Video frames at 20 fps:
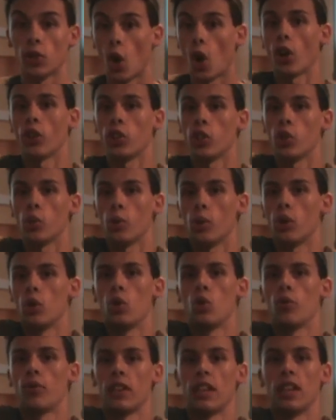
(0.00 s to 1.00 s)
Are you a
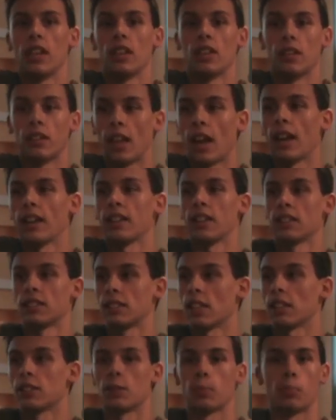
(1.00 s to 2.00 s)
Whovian? I guess
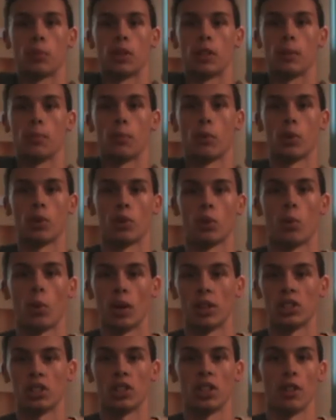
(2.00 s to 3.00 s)
that's a pretty important
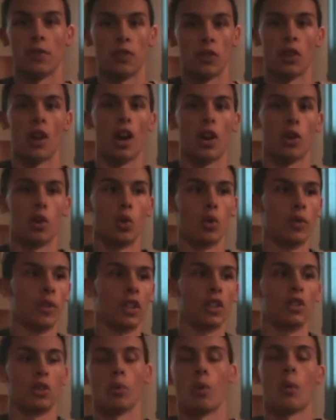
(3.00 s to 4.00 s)
question. If you're not a
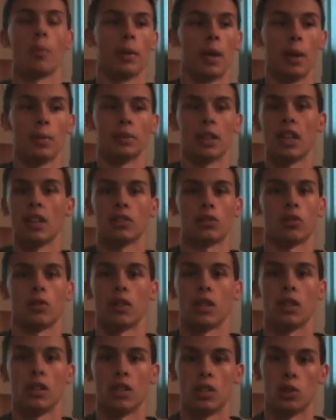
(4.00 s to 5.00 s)
Whovian, you won't be able to answer
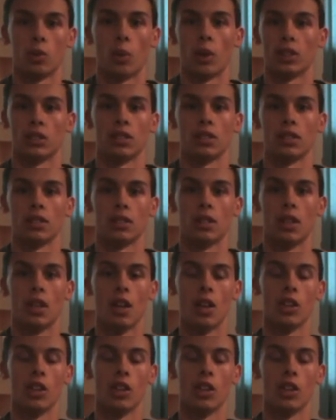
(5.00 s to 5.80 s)
any of these questions.